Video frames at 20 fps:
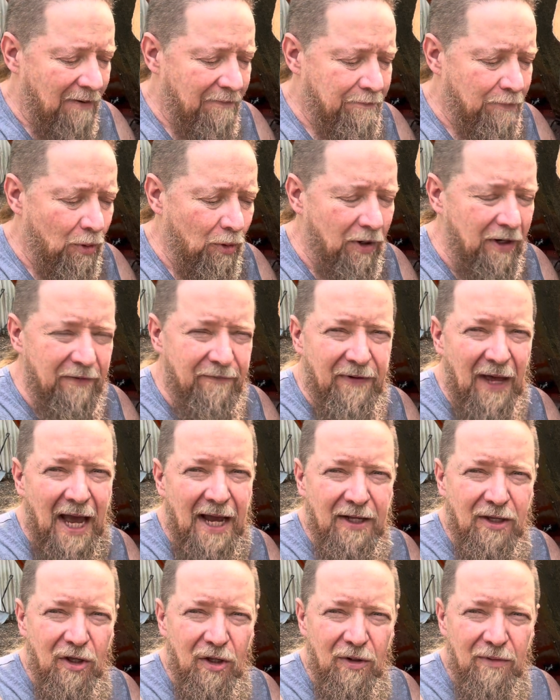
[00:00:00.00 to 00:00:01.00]
Ported
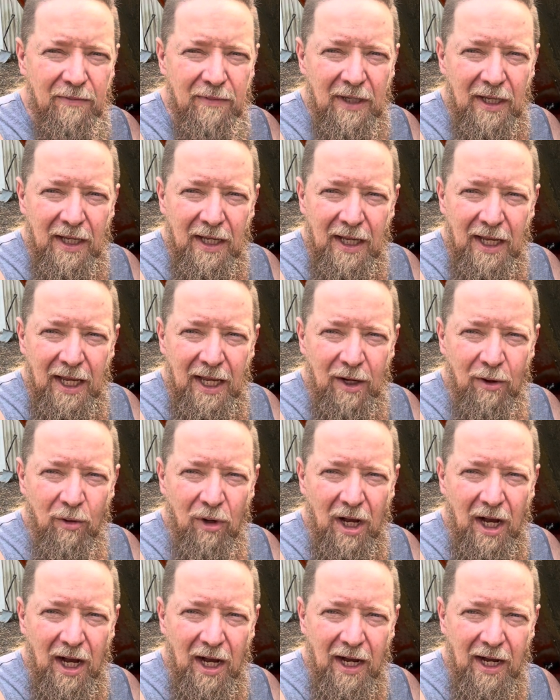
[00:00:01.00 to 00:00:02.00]
vacuum
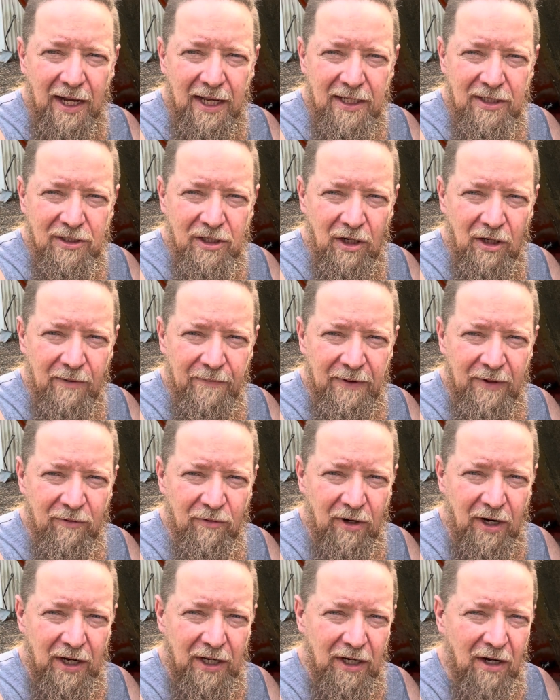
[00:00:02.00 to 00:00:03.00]
is going to be
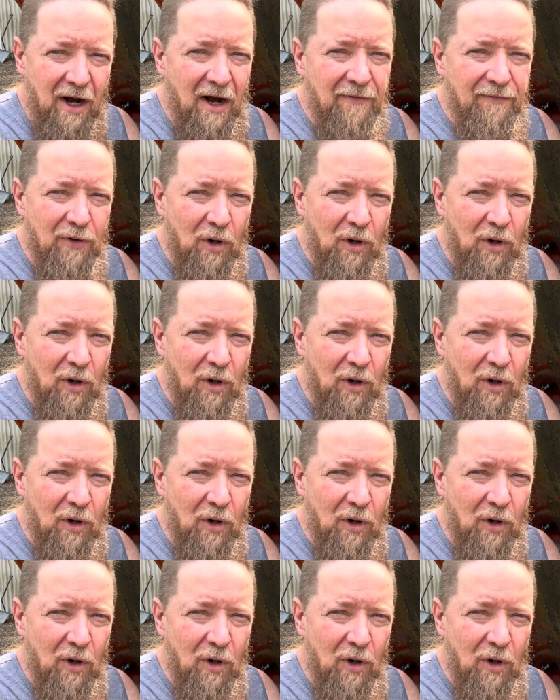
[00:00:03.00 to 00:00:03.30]
running off